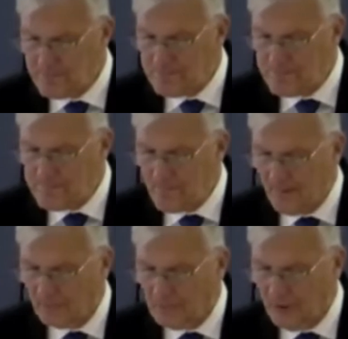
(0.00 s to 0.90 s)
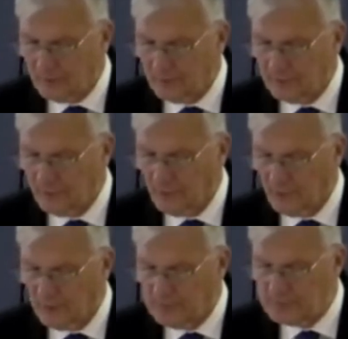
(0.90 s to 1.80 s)
of chapter 4.
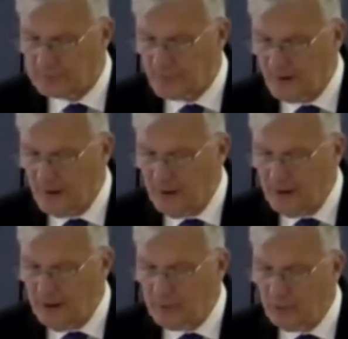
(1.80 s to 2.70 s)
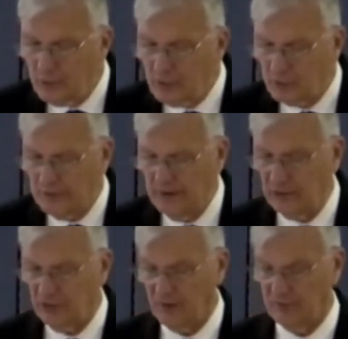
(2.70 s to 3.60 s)
Hebrews 3,
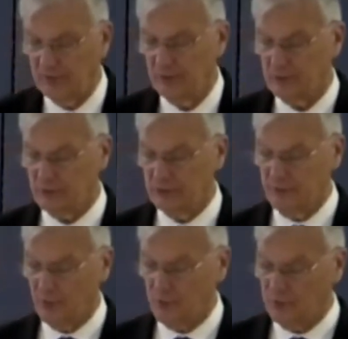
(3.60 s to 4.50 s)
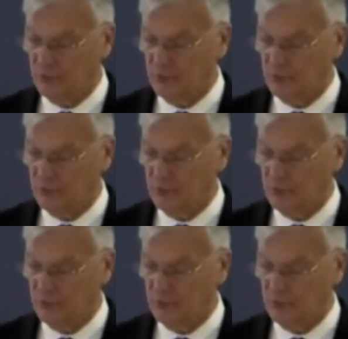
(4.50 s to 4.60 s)
7 through 4, 2.